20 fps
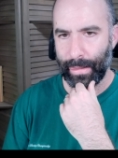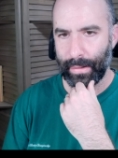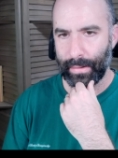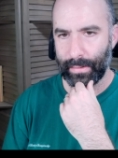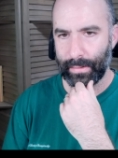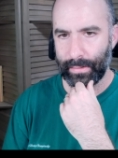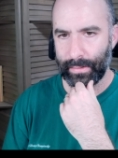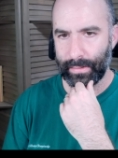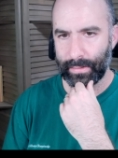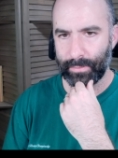
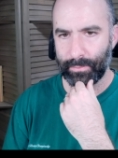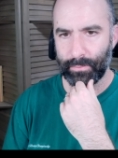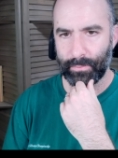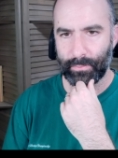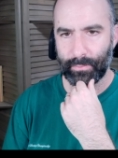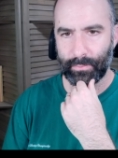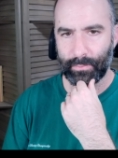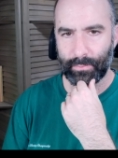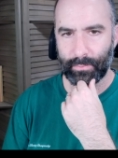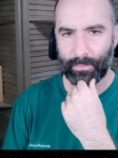And
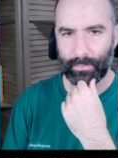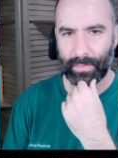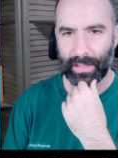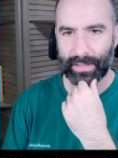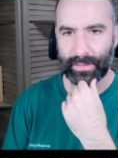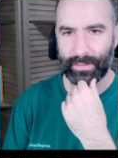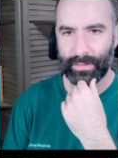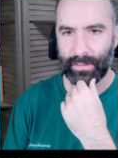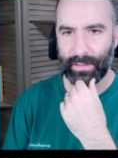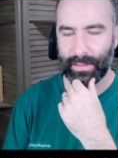
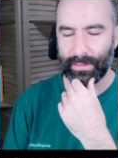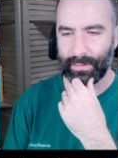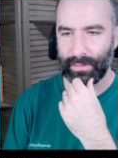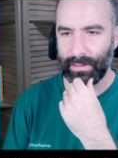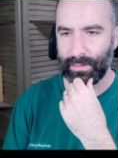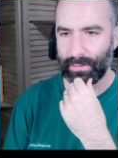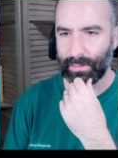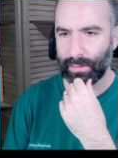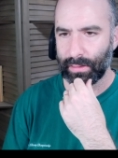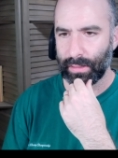black still has
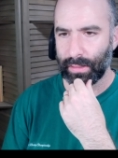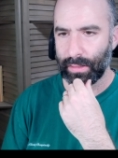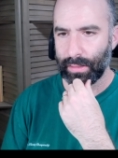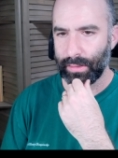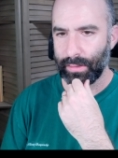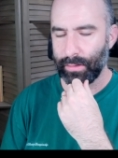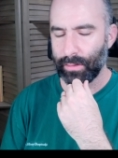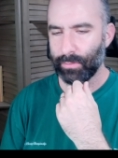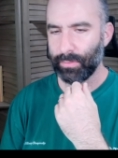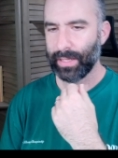these,
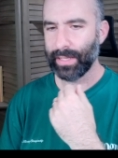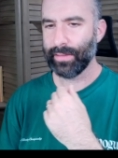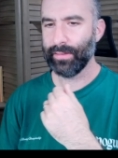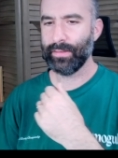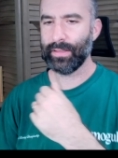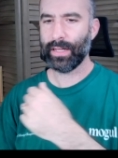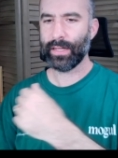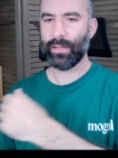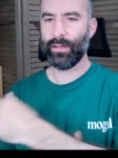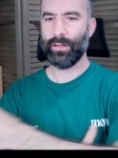you know, black is
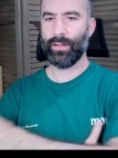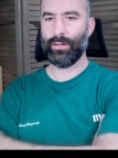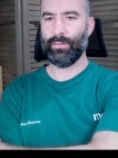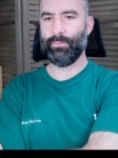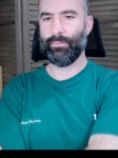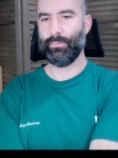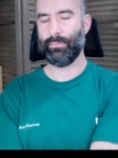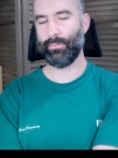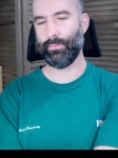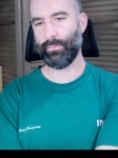not going to
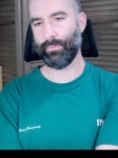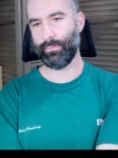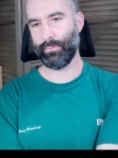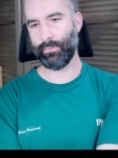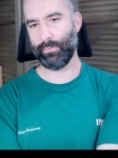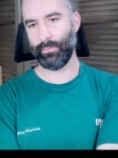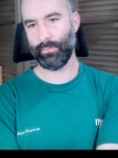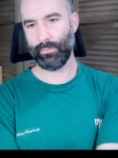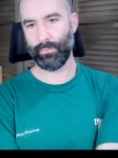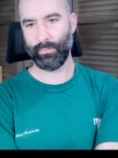
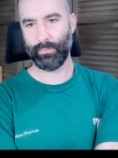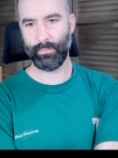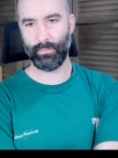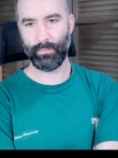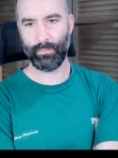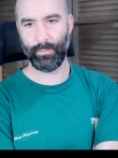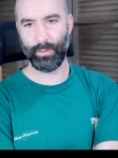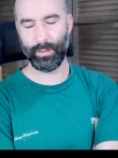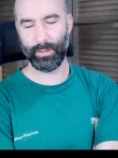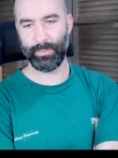
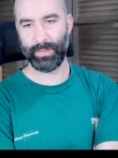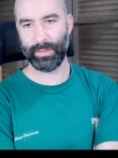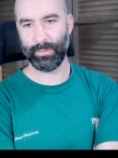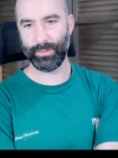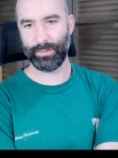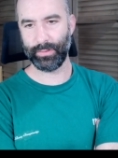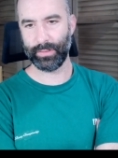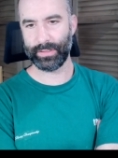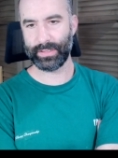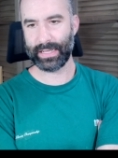really be able
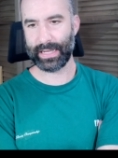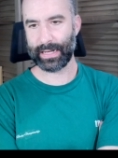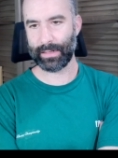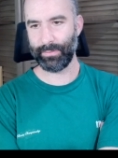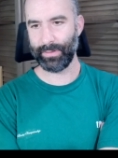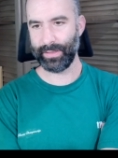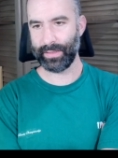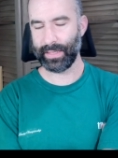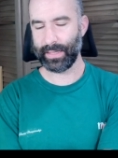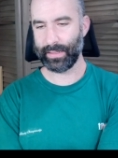to attack
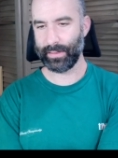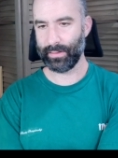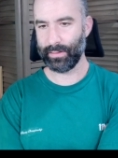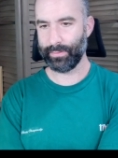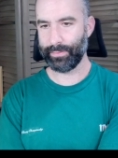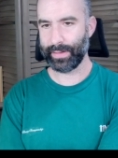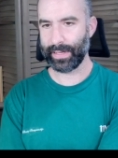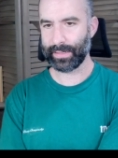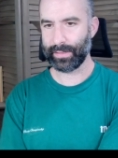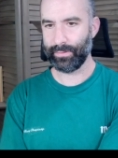me that
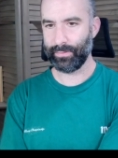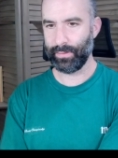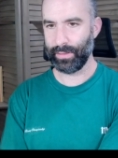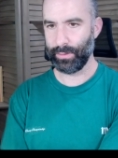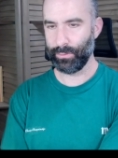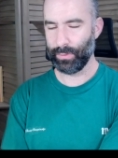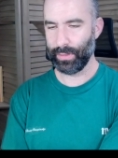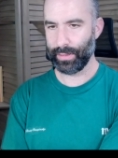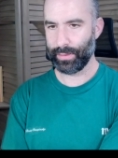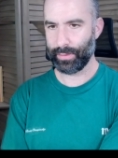effectively
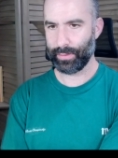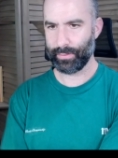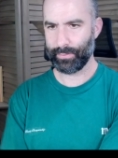with